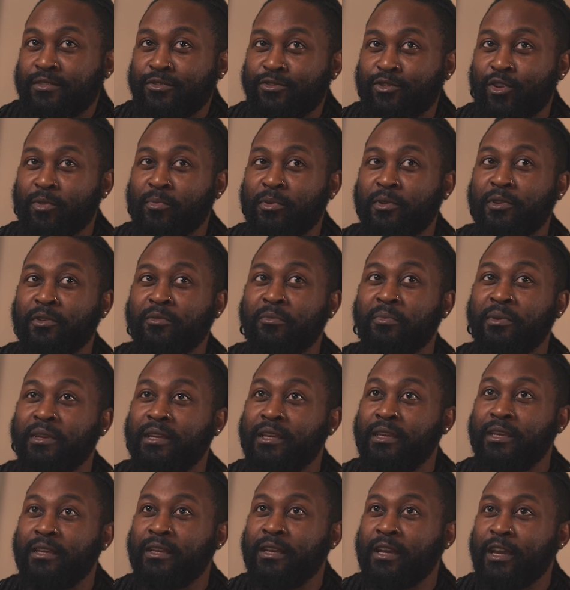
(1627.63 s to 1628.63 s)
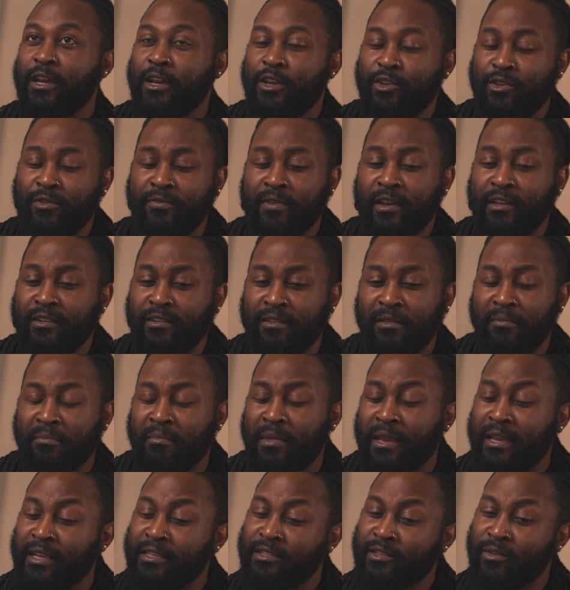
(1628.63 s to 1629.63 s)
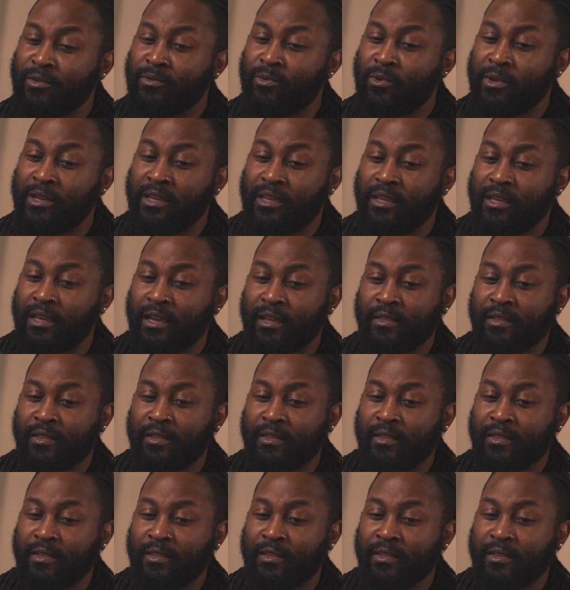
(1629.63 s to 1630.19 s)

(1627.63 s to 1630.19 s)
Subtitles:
Drop could be you've had an amazing week